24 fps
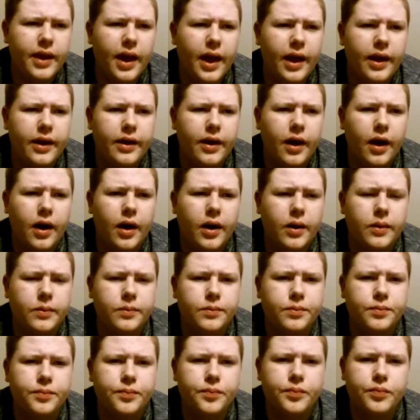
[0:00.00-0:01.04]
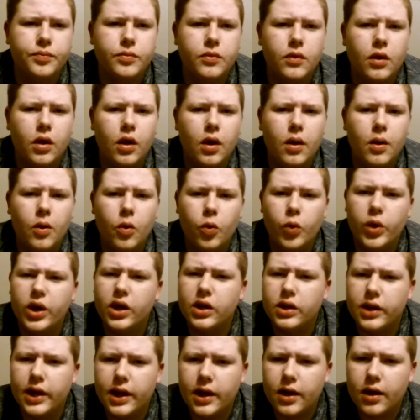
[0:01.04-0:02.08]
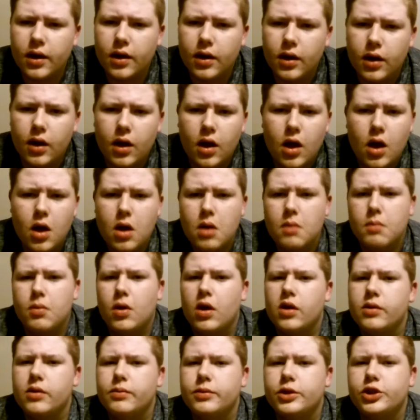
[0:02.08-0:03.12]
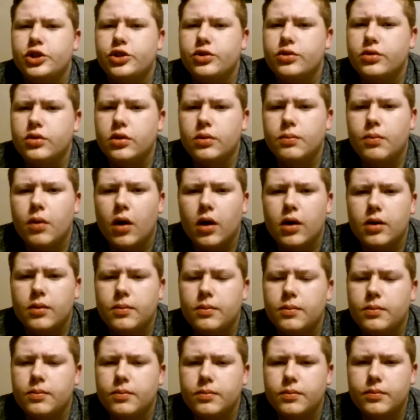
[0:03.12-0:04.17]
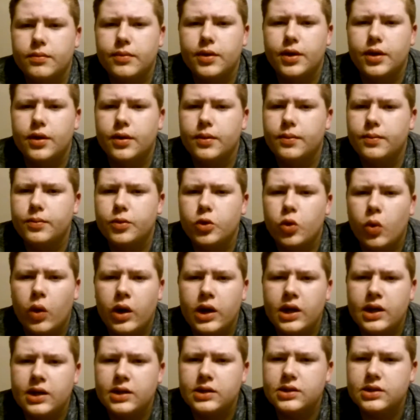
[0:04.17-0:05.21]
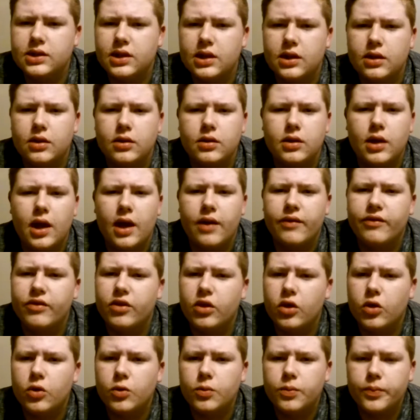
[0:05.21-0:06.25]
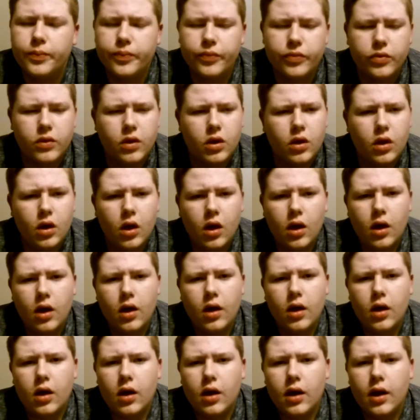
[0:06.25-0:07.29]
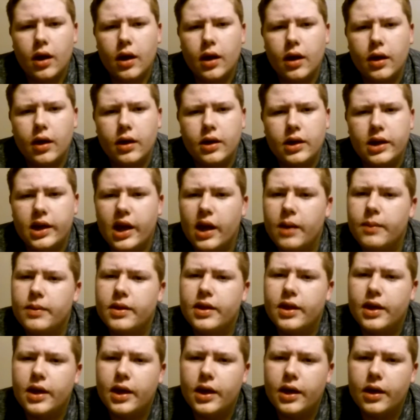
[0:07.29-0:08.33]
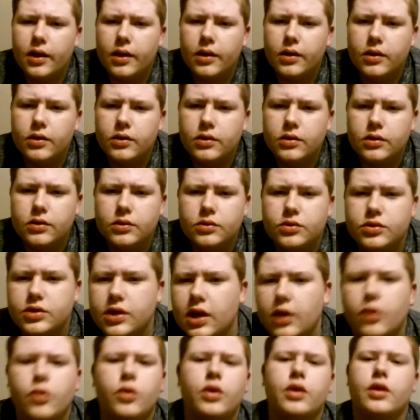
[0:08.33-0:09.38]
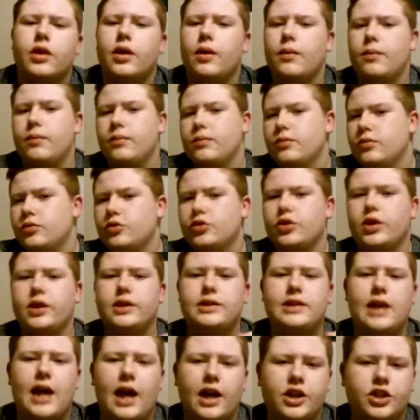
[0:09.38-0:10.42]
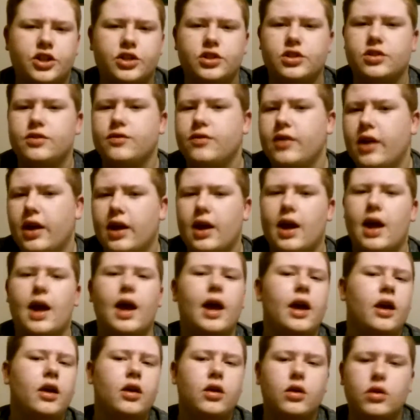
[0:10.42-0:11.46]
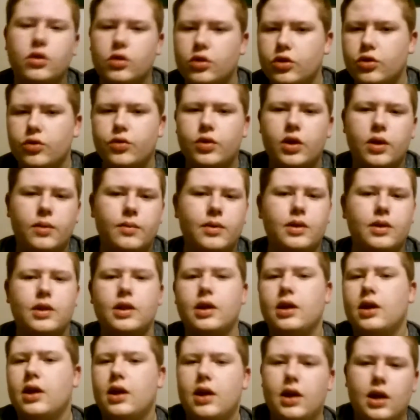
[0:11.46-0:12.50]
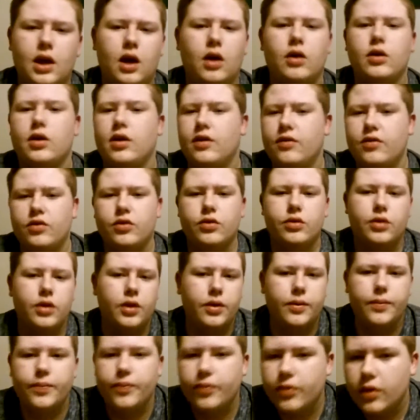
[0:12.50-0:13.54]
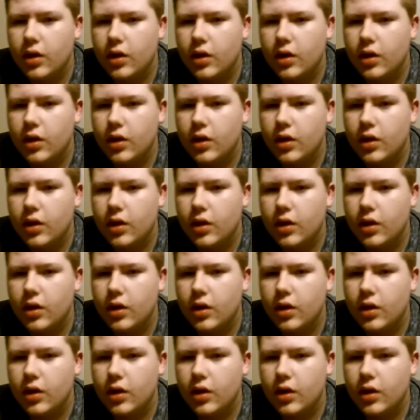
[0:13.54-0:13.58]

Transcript: And then week later, brought him the 20s in an envelope. And he gave me the key. It was like one of them transactions of like, hey, you give me the key, I'll give you the